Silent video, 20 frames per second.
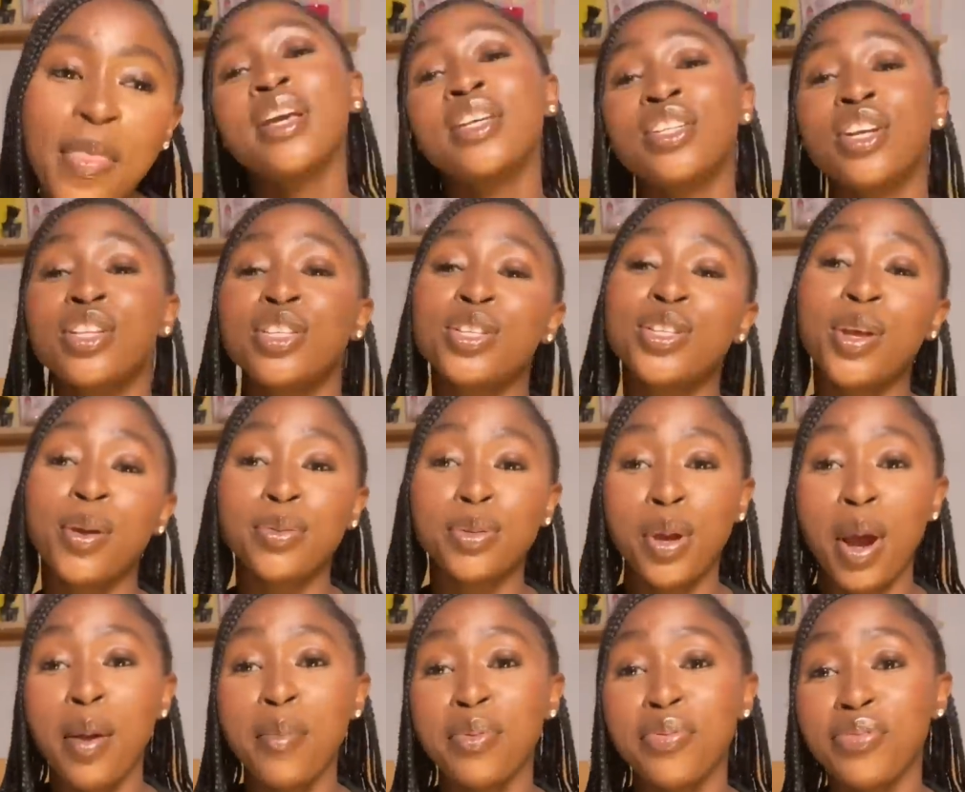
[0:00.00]
Make sure to
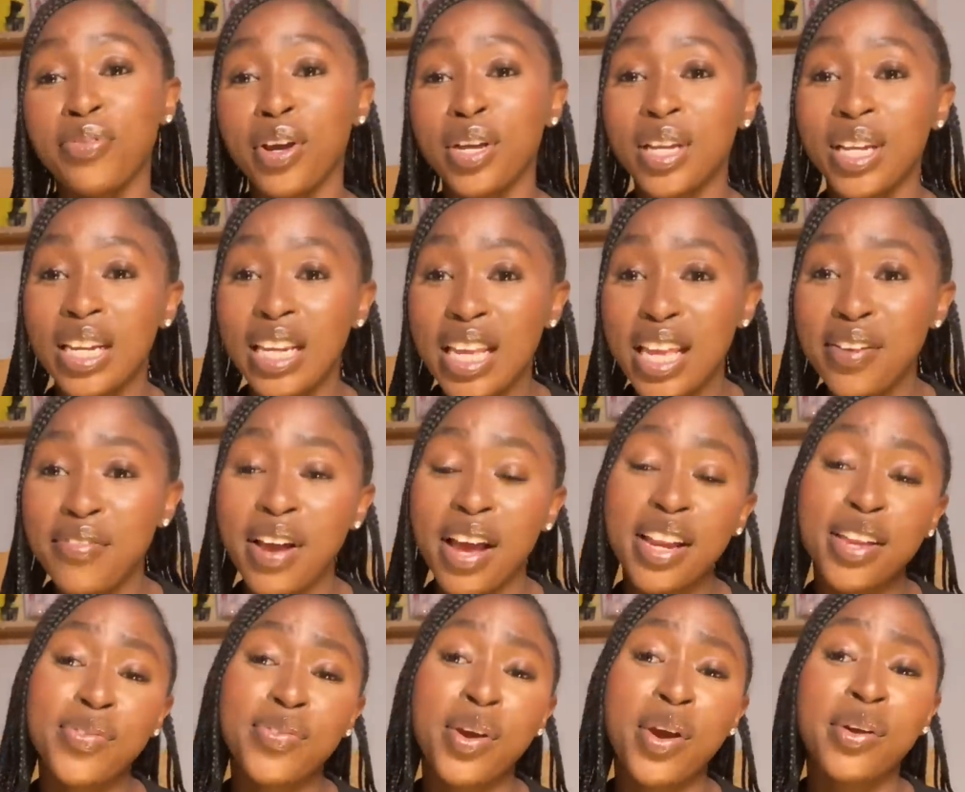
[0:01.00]
subscribe before you leave, and
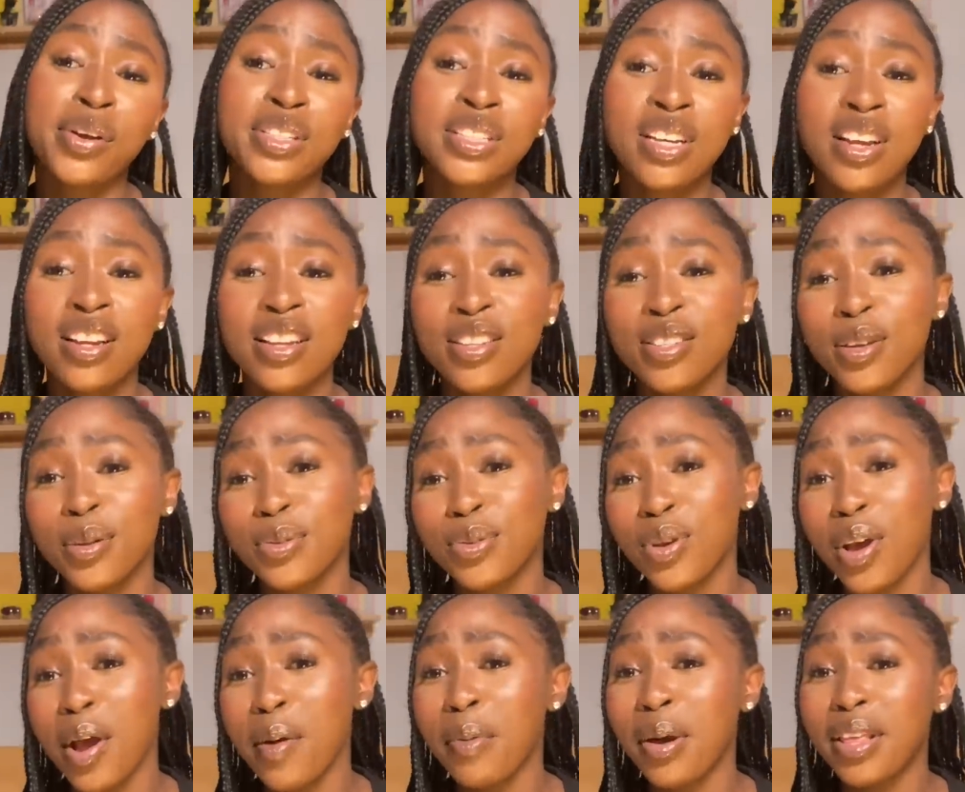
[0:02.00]
if you're a returning
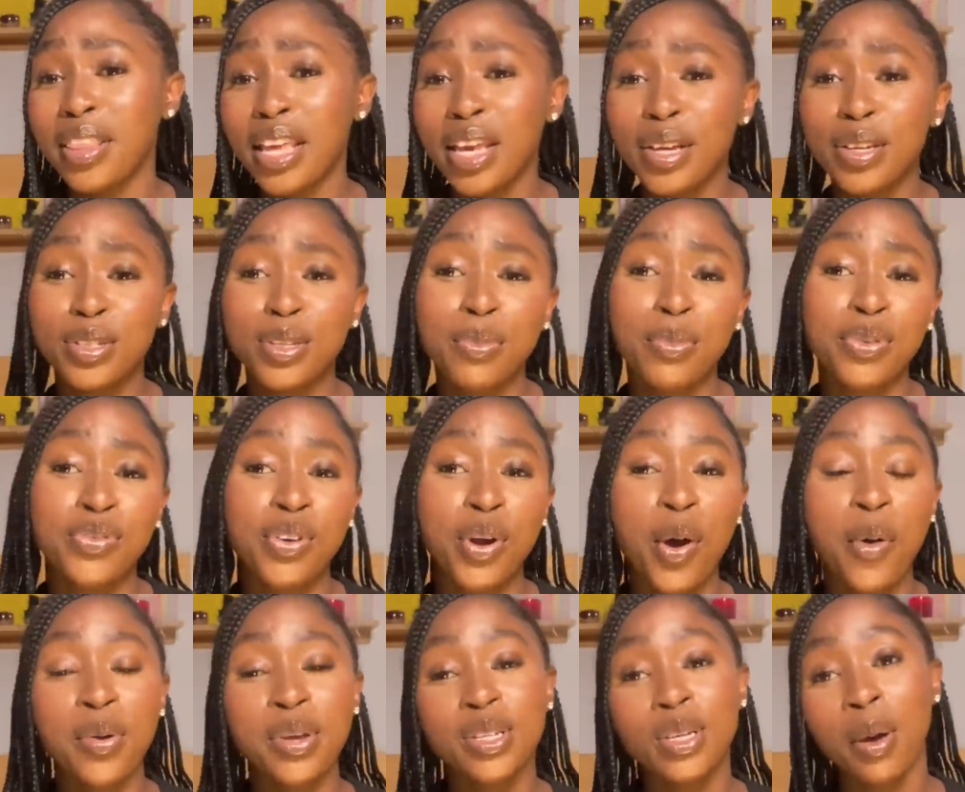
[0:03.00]
subscriber, thank you so much for
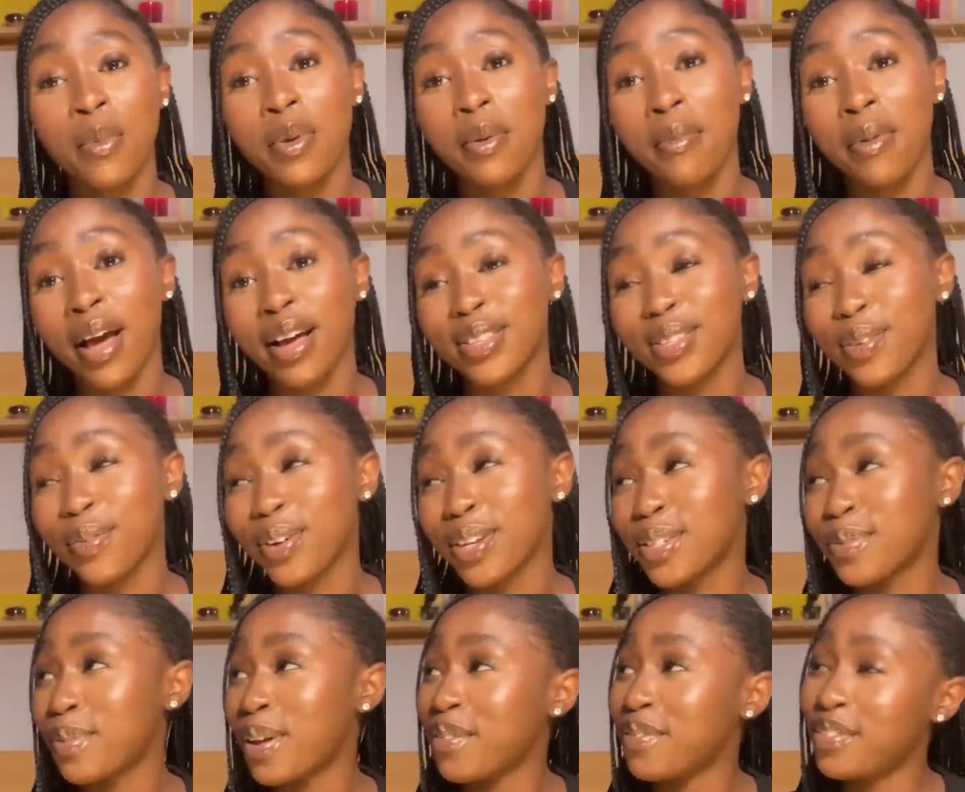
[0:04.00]
always coming back to
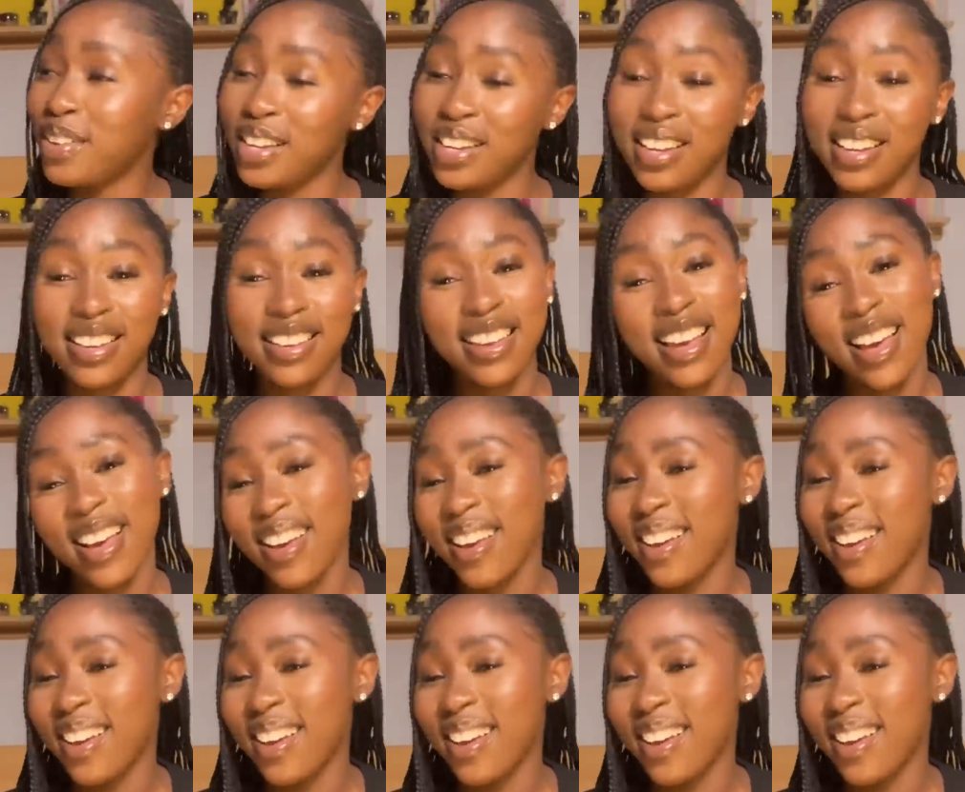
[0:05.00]
watch my video.